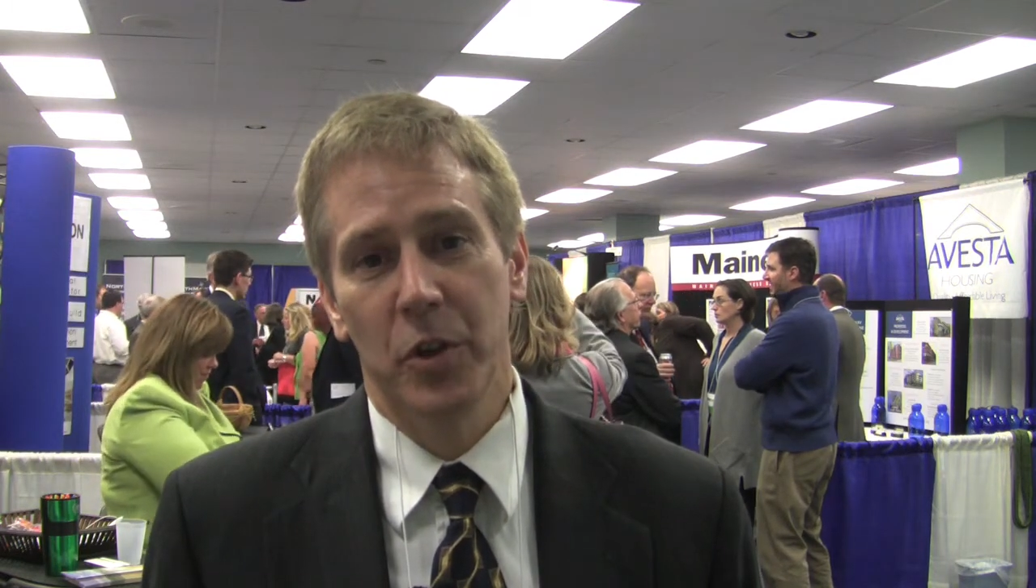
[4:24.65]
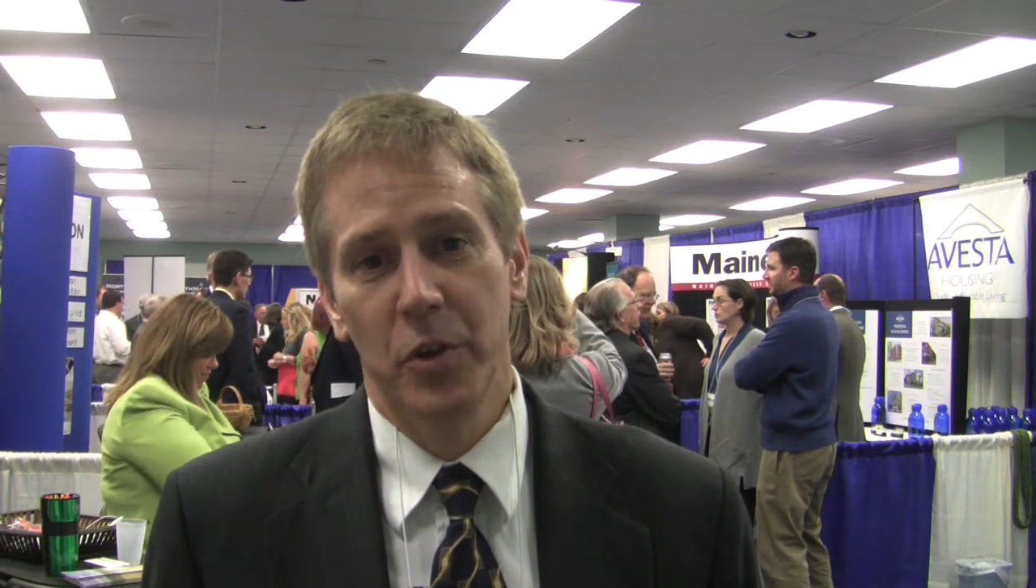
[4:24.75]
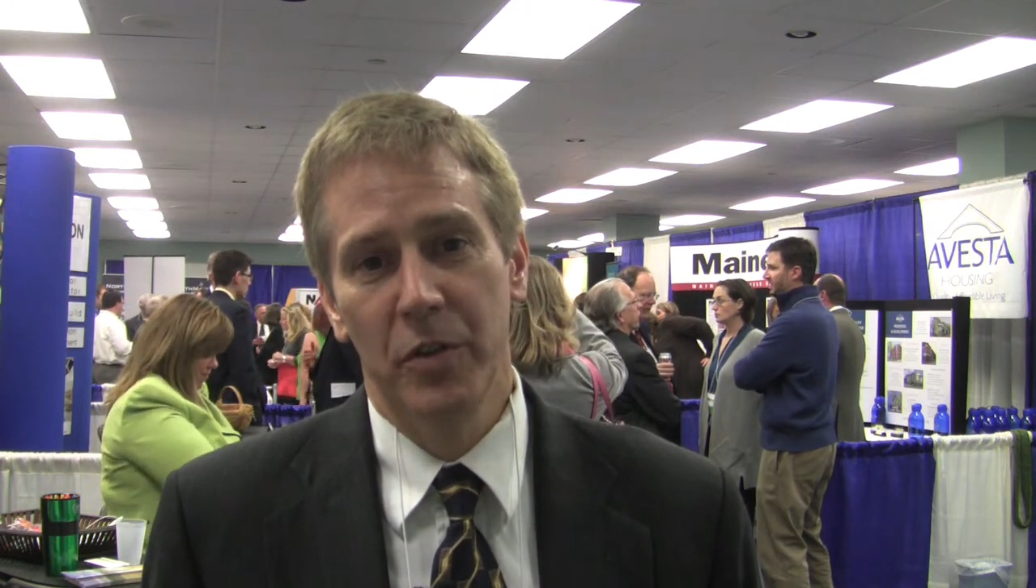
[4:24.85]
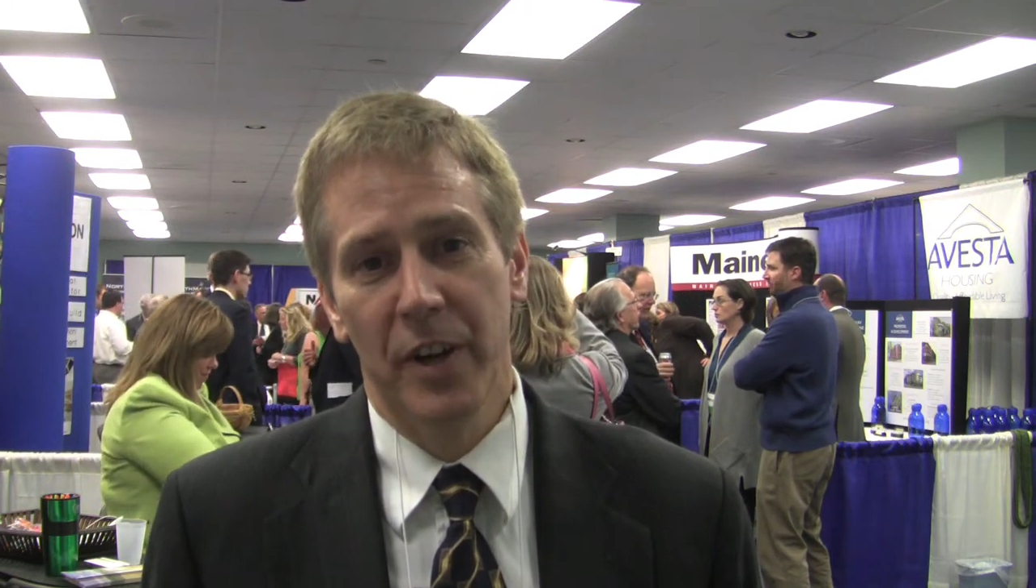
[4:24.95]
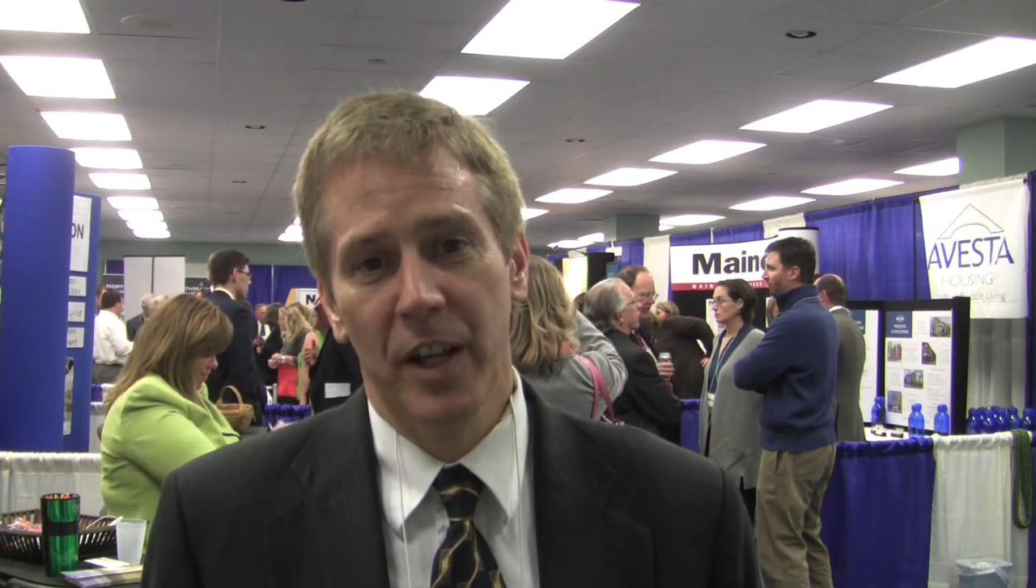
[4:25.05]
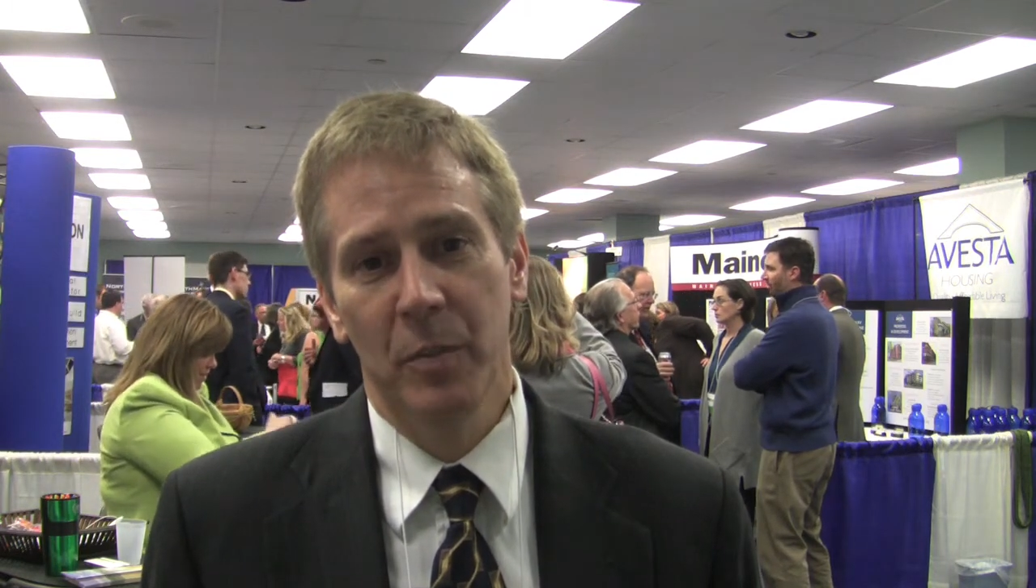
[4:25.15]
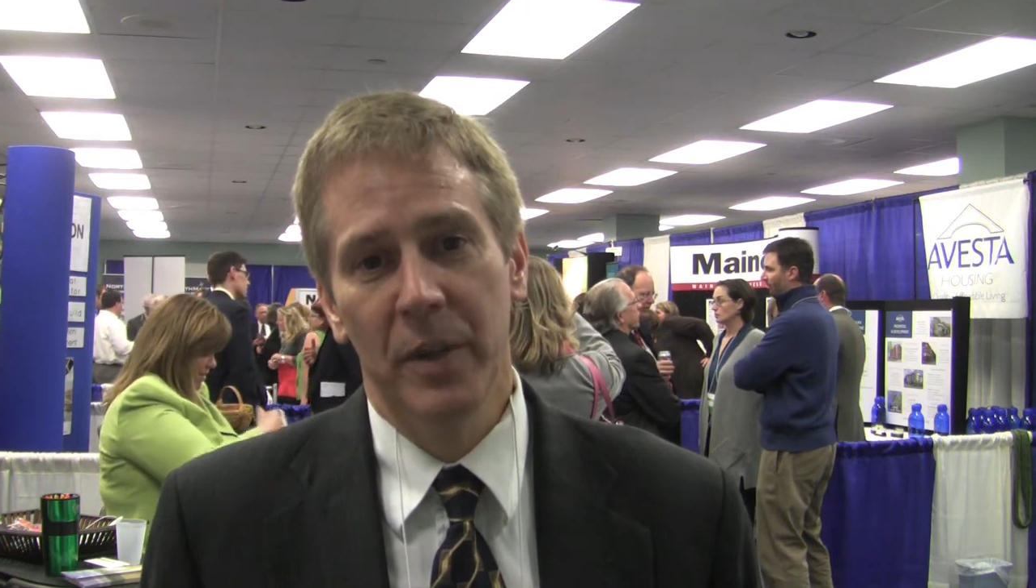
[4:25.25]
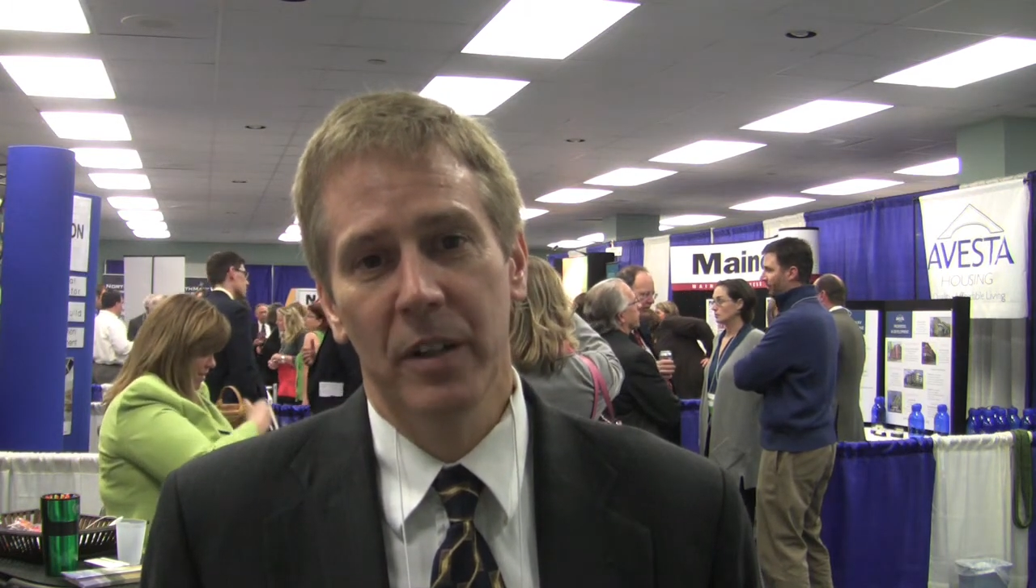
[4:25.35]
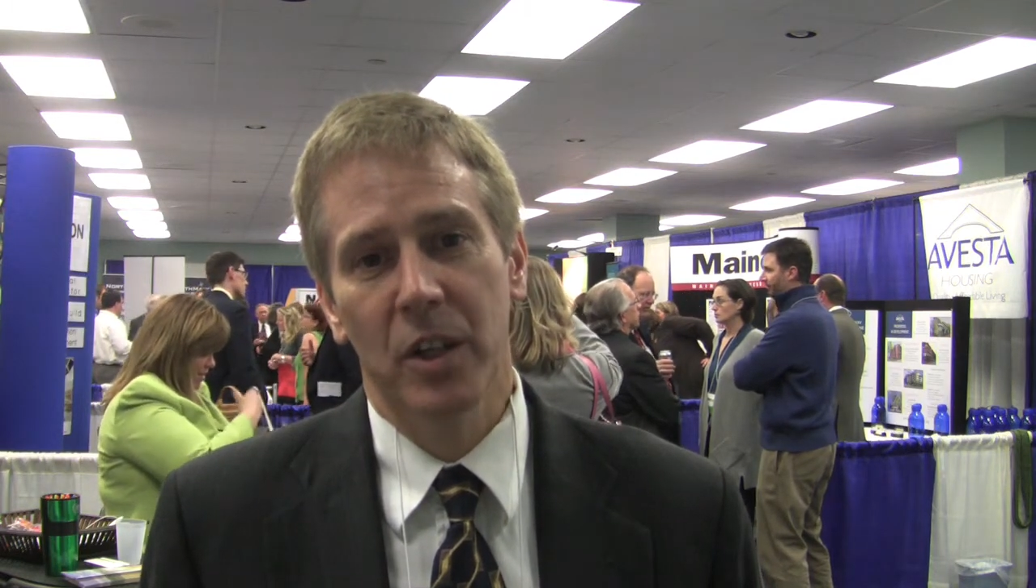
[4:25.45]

new development,